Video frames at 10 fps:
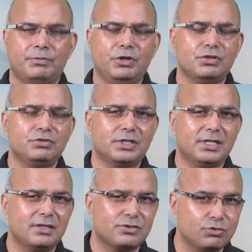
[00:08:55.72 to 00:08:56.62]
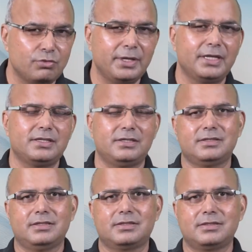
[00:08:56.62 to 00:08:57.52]
Because you are taking so many
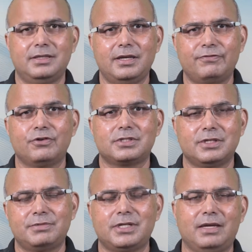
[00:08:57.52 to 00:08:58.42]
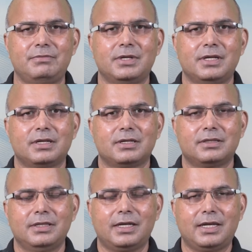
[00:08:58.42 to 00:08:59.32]
decisions, therefore sometime
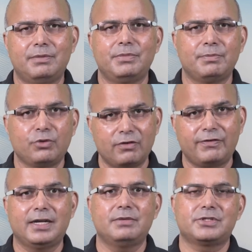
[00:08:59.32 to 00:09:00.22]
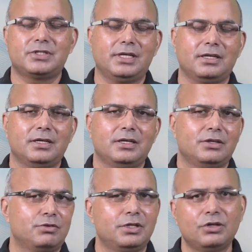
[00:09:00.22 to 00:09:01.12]
there can be a bona fide mistake.
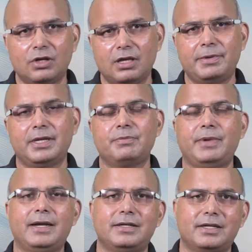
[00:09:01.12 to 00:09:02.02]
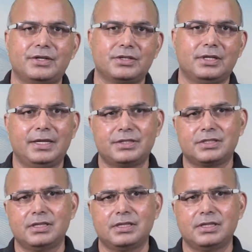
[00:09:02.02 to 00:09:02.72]
You did not have any bad intention and